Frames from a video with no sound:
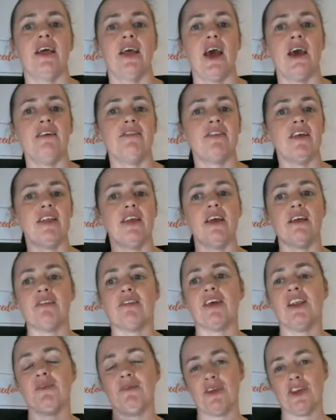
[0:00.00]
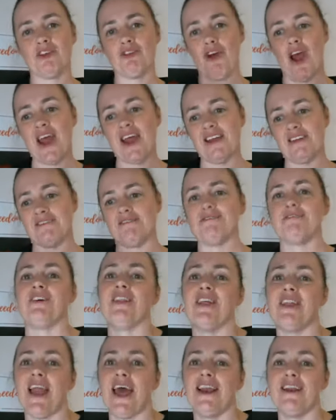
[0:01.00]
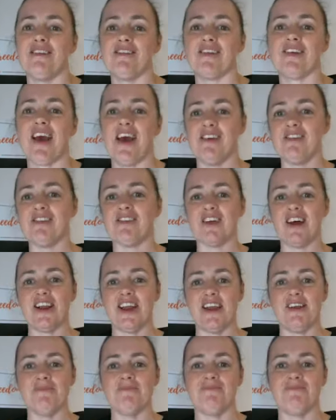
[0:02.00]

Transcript: Okay, so I think it's going to be great for the latest case study.